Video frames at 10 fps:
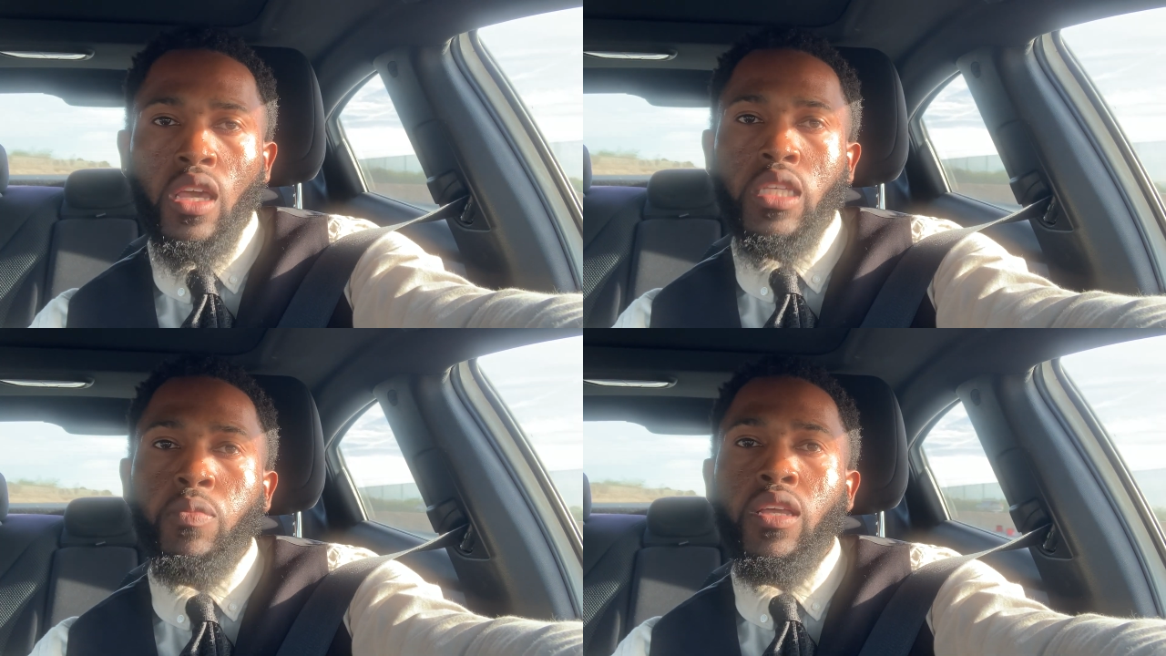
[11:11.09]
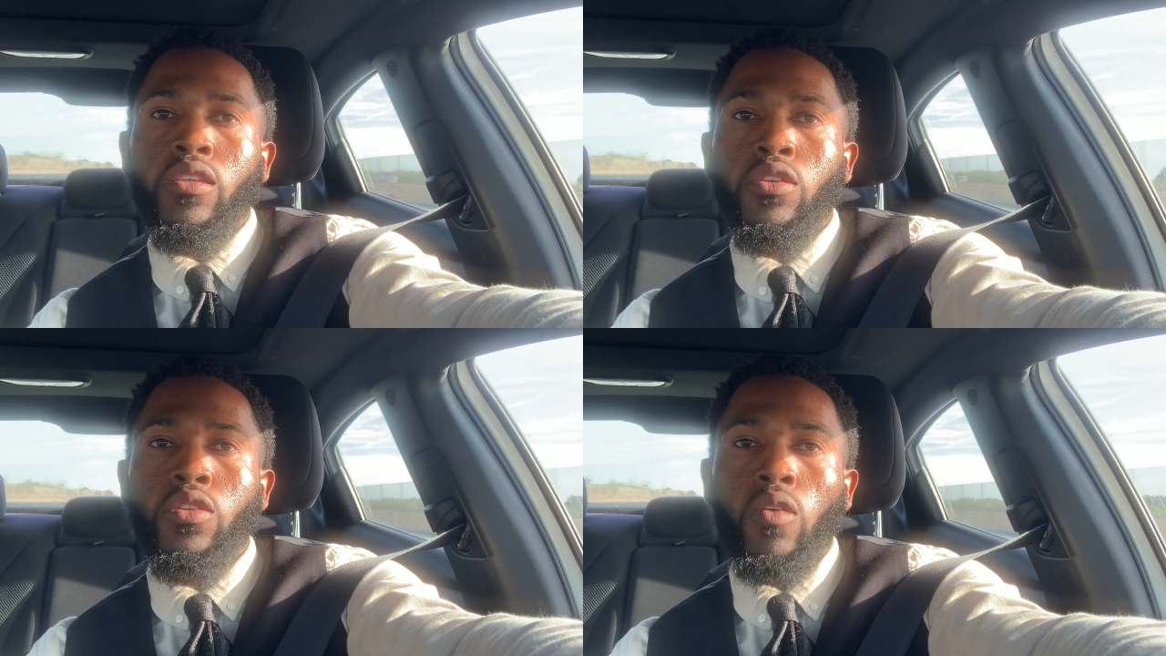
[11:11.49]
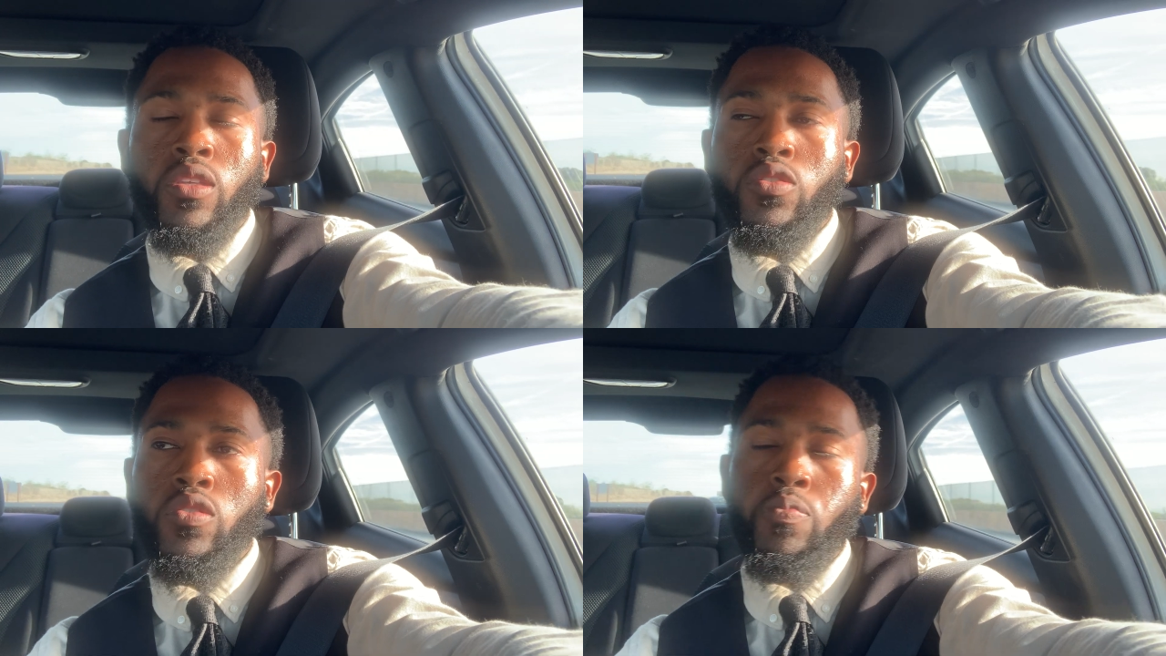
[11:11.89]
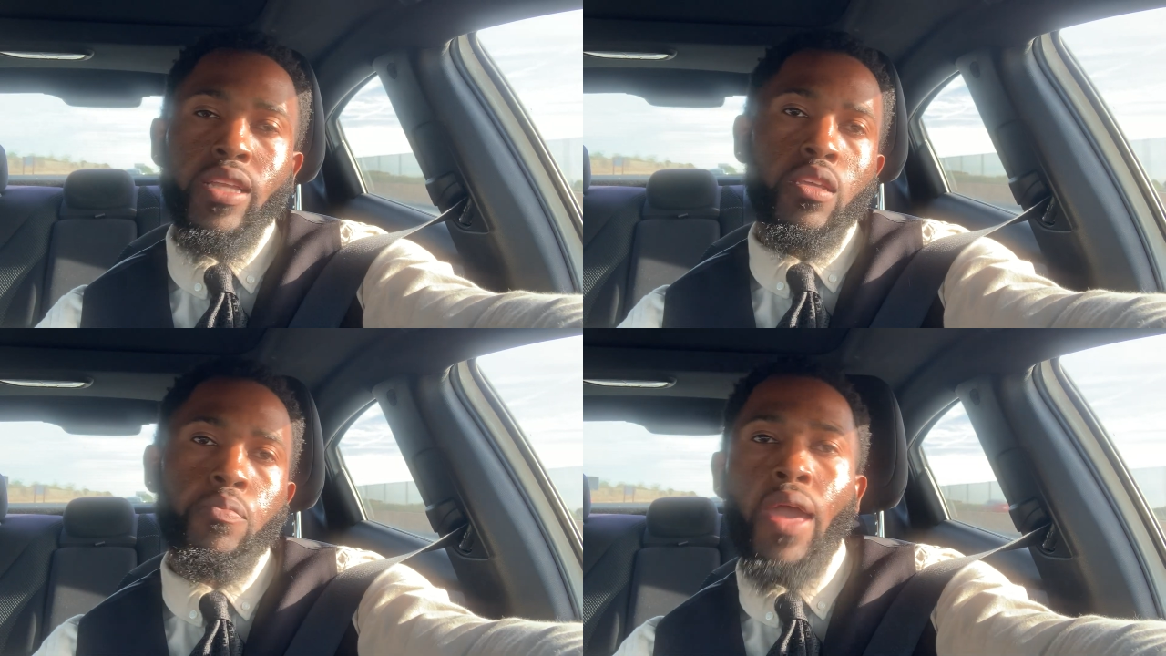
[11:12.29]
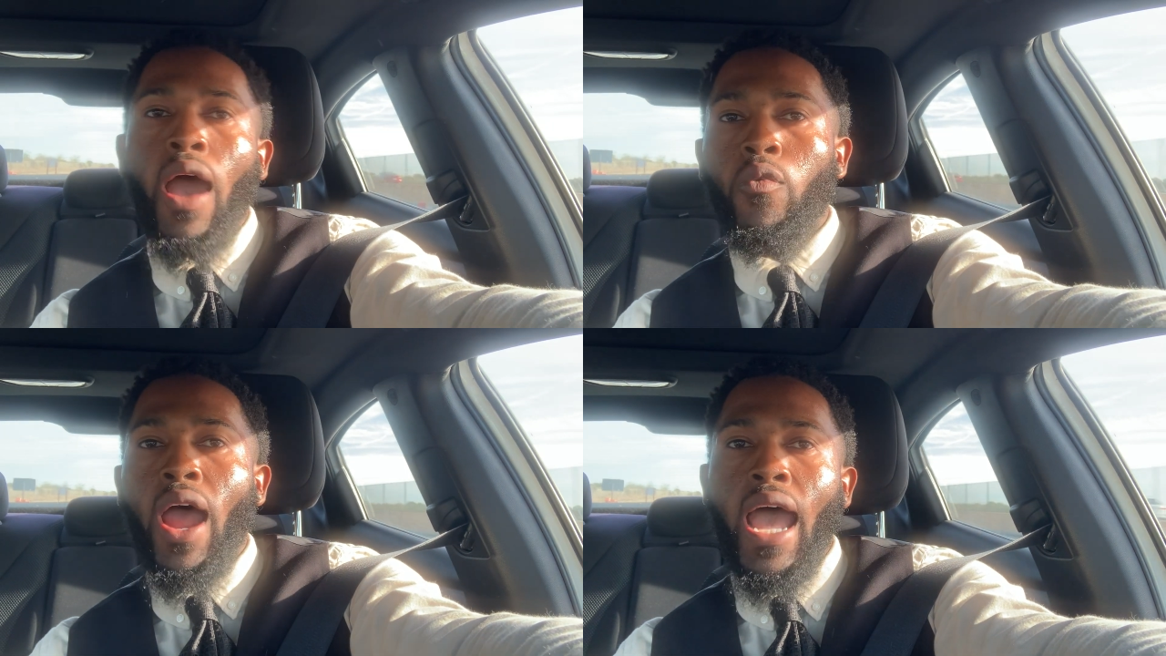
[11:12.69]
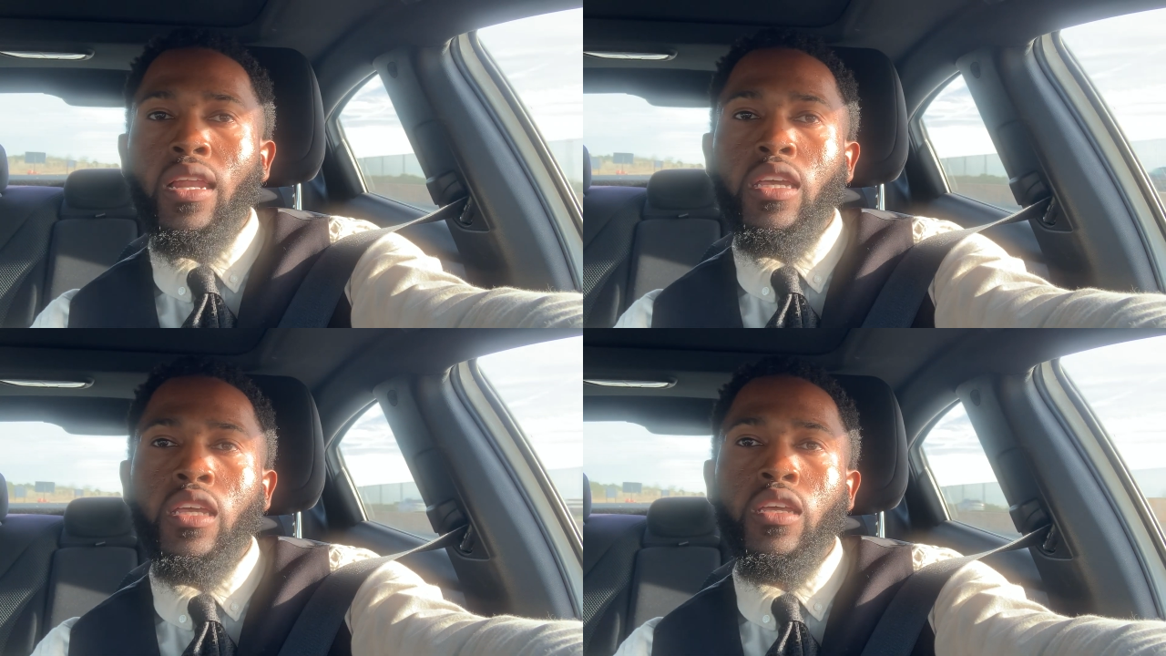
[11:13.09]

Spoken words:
He's been, you know, disrespecting Pat Riley,